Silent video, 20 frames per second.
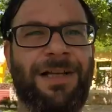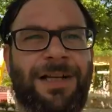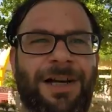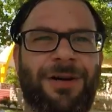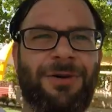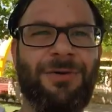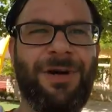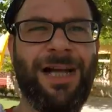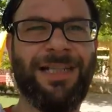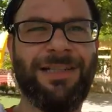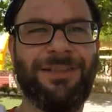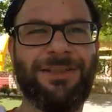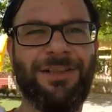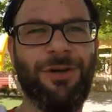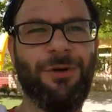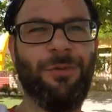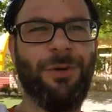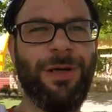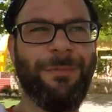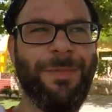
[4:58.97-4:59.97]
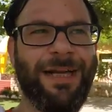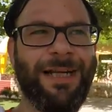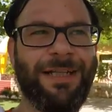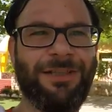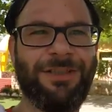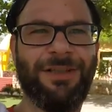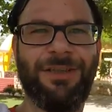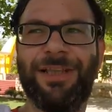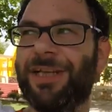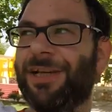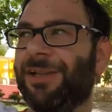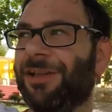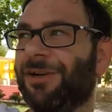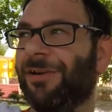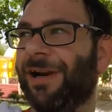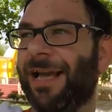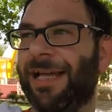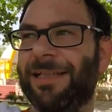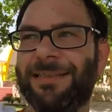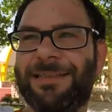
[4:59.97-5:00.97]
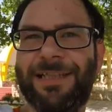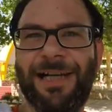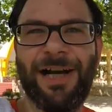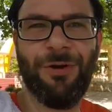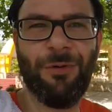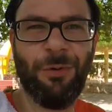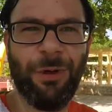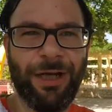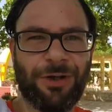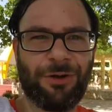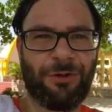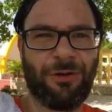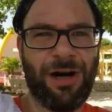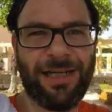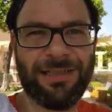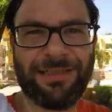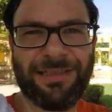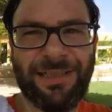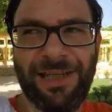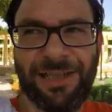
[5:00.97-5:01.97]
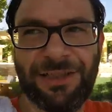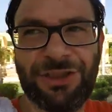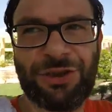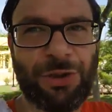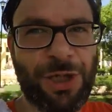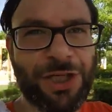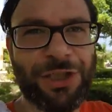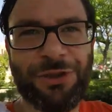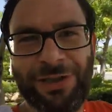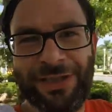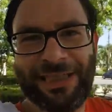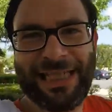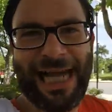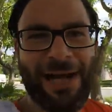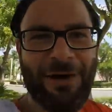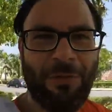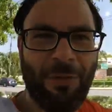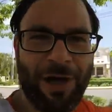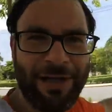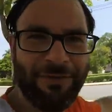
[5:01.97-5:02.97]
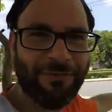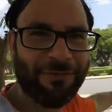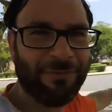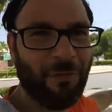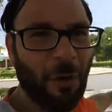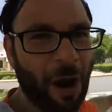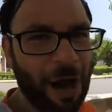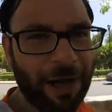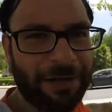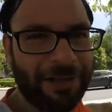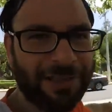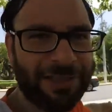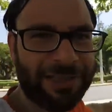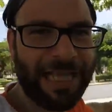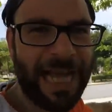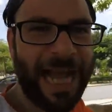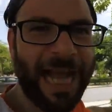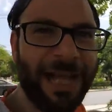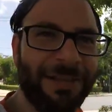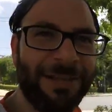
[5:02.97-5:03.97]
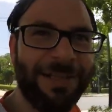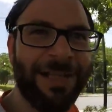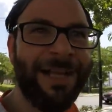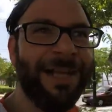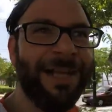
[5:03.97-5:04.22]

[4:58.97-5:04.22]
All right, so we made it to the other end. We crossed the treacherous highway, Frogger style.